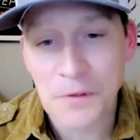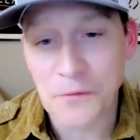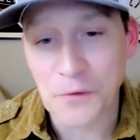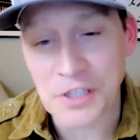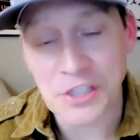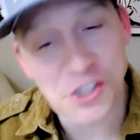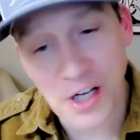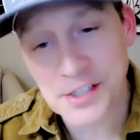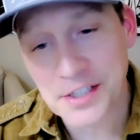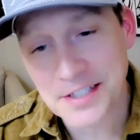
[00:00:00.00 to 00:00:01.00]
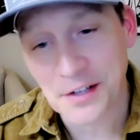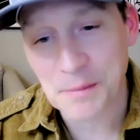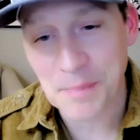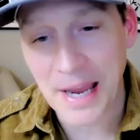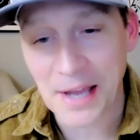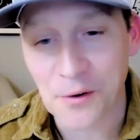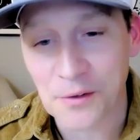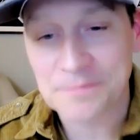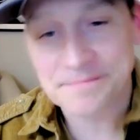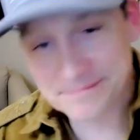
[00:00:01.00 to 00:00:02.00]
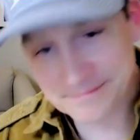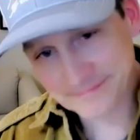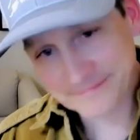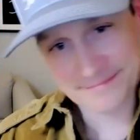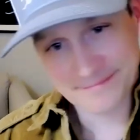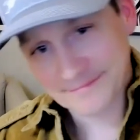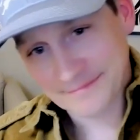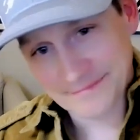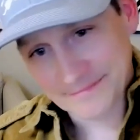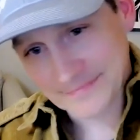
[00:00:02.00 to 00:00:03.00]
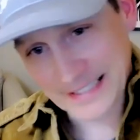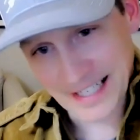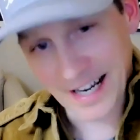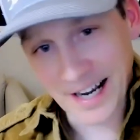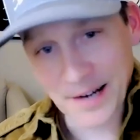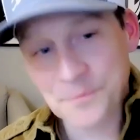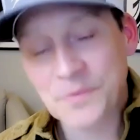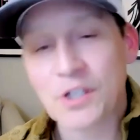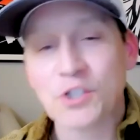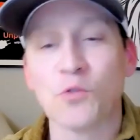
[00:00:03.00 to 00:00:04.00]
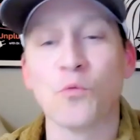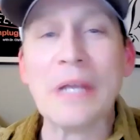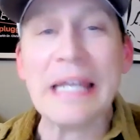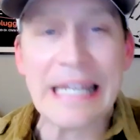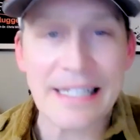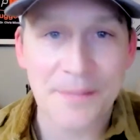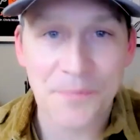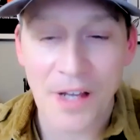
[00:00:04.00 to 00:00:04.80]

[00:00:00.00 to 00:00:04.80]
for the judges on the panel, this guy, to read it.